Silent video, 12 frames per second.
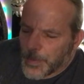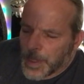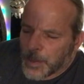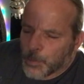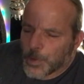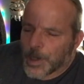
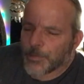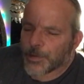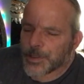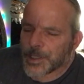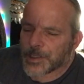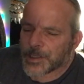and whatever
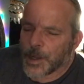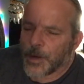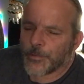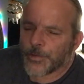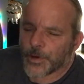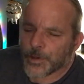
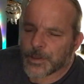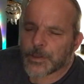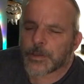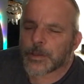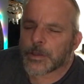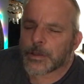
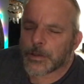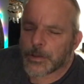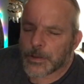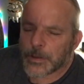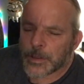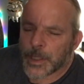discomforts
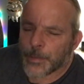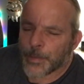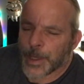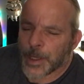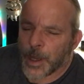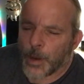that
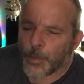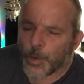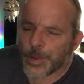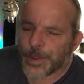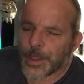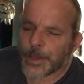may come
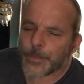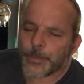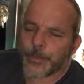with it,